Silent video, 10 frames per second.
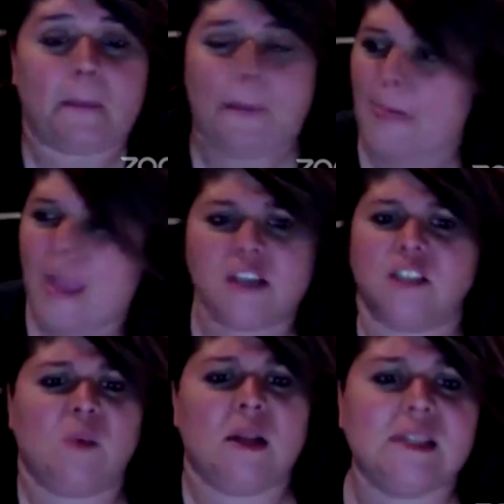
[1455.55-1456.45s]
He
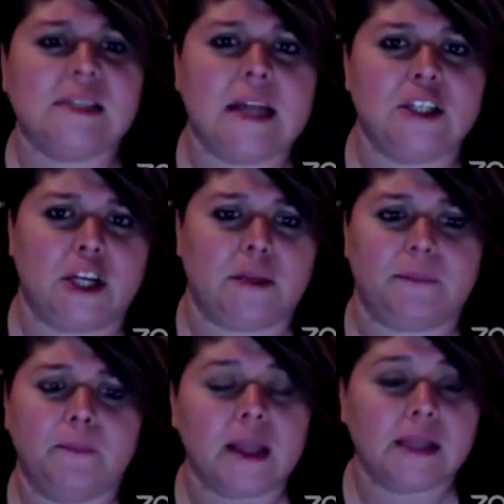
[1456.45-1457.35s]
just wants attention
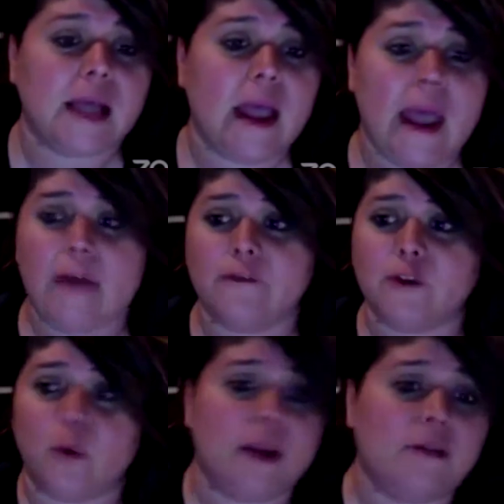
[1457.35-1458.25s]
because I have
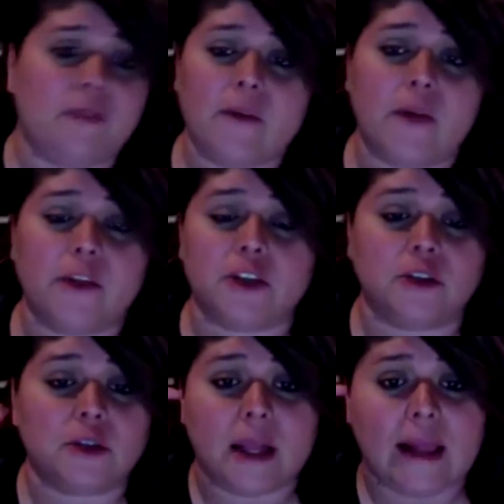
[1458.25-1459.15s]
25 other
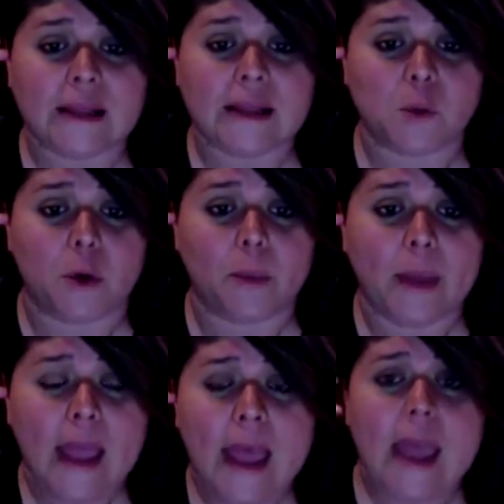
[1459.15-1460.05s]
children in the classroom.
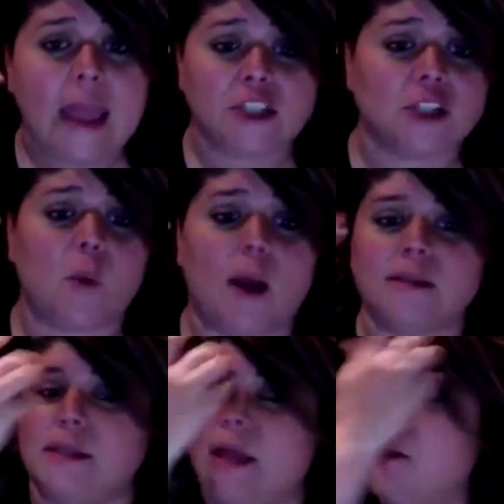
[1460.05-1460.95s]
He just wants
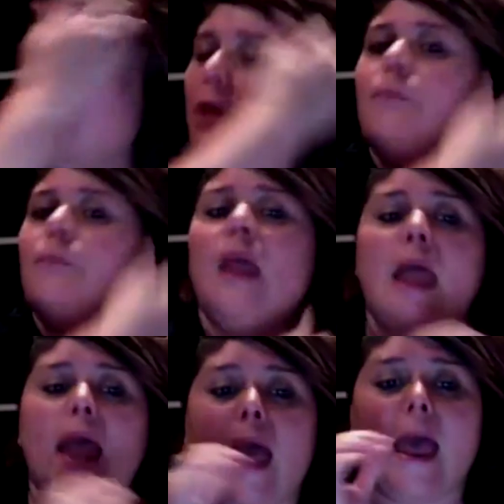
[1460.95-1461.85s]
attention.
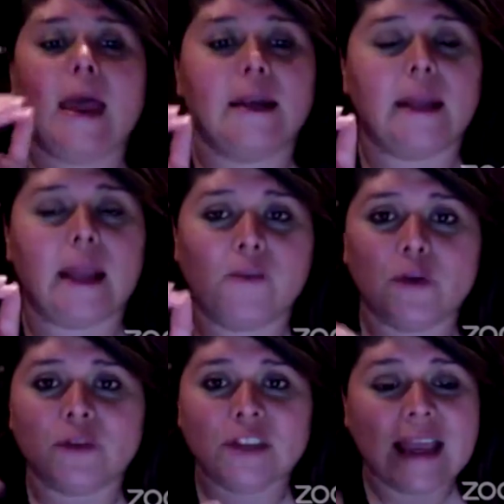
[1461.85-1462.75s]
And if you've
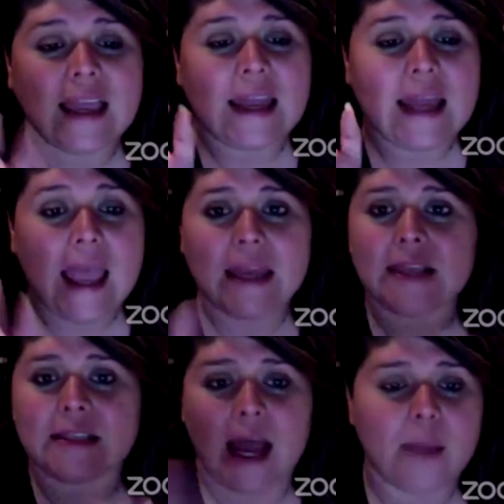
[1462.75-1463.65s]
taken any
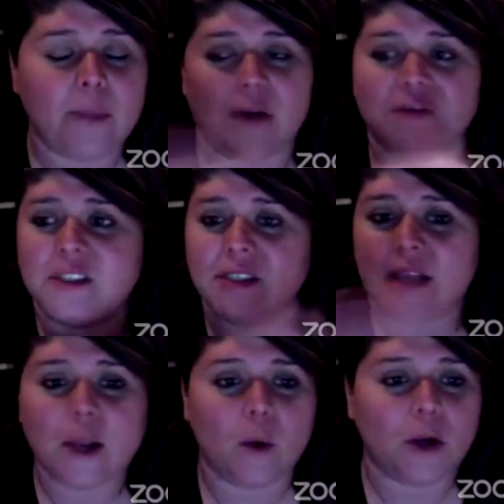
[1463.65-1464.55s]
type of
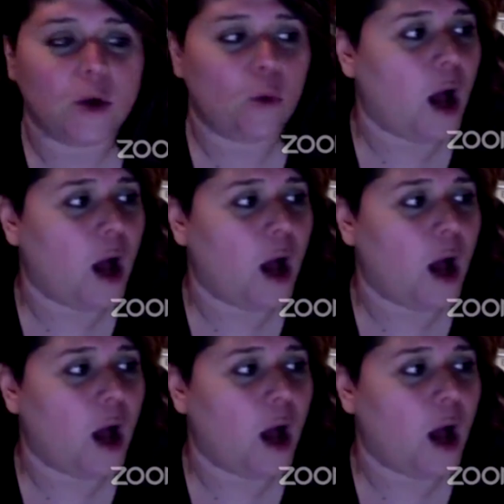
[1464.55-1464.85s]
Psych 101,